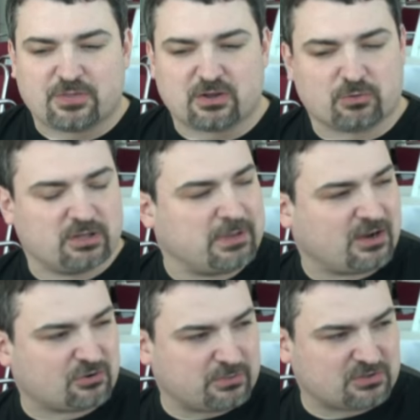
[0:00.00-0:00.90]
don't think it really
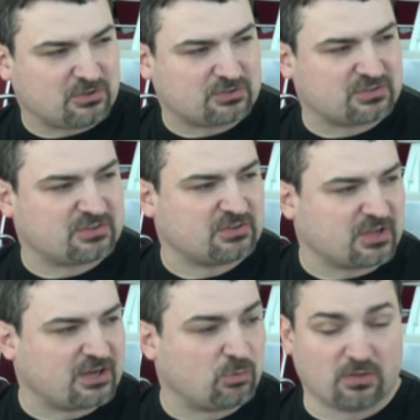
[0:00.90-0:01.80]
matters much as long as it's
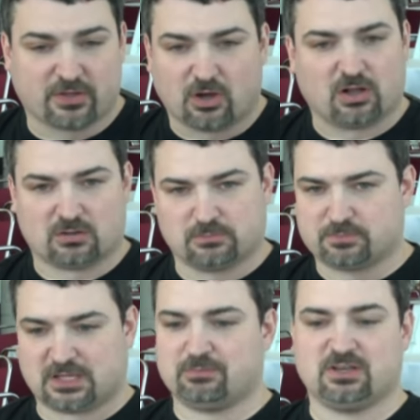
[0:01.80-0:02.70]
designed well. They all
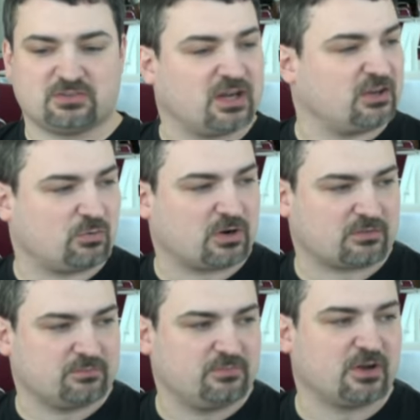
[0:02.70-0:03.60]
can be designed to
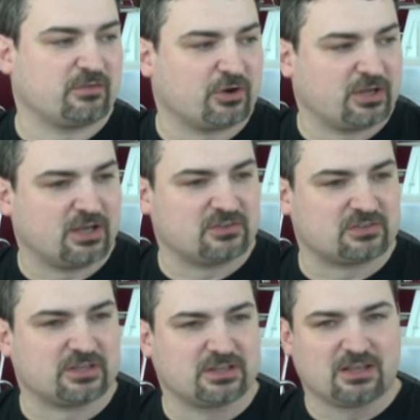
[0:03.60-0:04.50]
work very, very
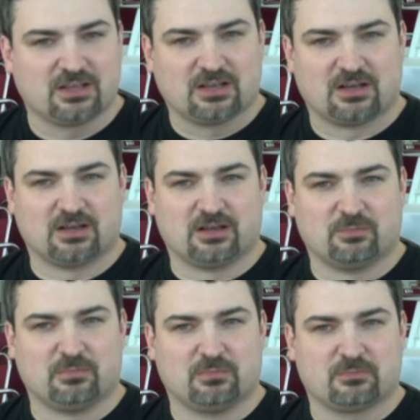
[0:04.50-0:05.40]
nicely.
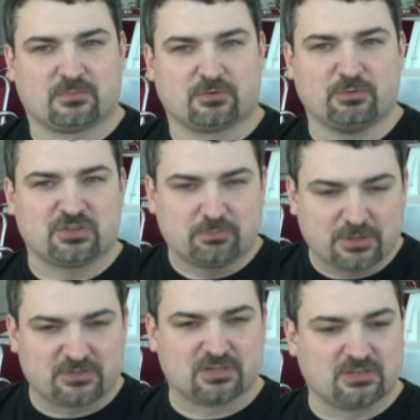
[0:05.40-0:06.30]
From a
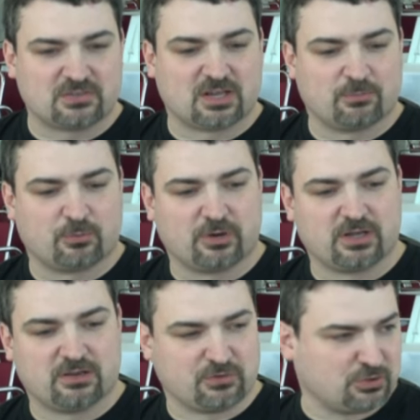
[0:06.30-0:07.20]
simplicity
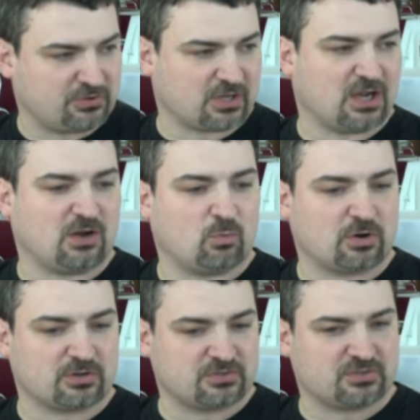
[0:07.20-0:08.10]
standpoint, if you're using a hot
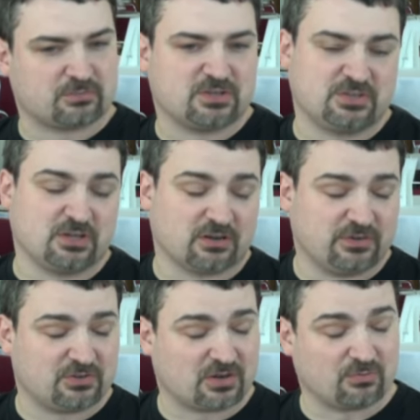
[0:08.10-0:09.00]
water system, the
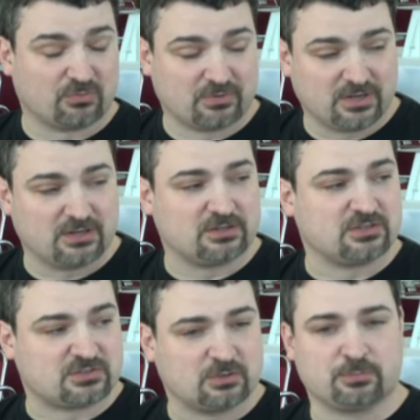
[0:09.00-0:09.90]
TRVs are
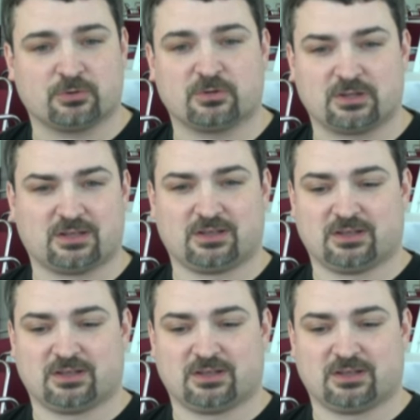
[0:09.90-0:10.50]
really simple,